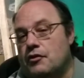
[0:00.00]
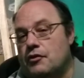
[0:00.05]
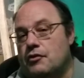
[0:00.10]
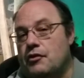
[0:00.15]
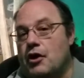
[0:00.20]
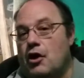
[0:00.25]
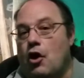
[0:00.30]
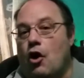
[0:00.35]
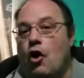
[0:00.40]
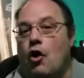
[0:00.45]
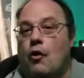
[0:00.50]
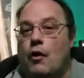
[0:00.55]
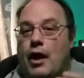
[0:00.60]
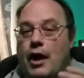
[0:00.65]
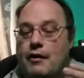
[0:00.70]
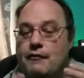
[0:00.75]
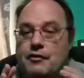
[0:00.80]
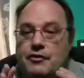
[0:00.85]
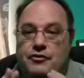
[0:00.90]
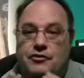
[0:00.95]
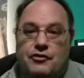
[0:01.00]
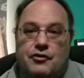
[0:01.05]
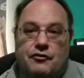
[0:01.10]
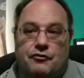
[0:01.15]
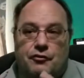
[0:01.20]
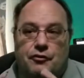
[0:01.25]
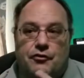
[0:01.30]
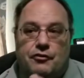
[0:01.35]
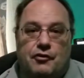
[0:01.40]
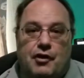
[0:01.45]
They all have a
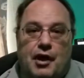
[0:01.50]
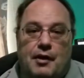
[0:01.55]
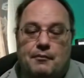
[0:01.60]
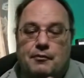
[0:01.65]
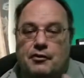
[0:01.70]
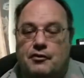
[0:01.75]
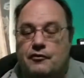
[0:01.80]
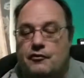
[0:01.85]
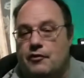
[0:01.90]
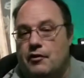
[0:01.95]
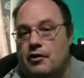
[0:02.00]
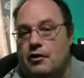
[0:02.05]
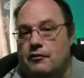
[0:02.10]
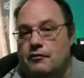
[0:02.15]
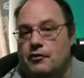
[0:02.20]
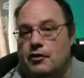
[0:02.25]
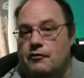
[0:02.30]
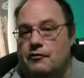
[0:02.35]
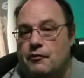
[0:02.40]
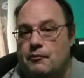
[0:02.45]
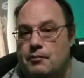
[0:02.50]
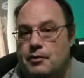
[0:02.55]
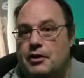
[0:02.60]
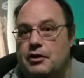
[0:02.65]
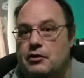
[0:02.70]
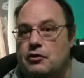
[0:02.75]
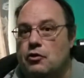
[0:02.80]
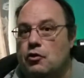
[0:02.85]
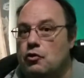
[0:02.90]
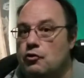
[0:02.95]
different type of, of, of
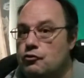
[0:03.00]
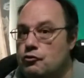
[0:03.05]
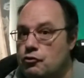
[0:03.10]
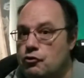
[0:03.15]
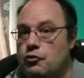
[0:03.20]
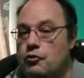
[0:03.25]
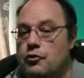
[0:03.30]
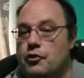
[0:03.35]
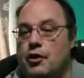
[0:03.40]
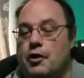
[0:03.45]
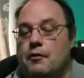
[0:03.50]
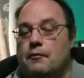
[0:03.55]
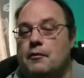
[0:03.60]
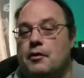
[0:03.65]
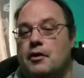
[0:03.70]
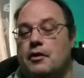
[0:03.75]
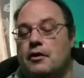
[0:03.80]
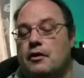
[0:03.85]
appeal to them.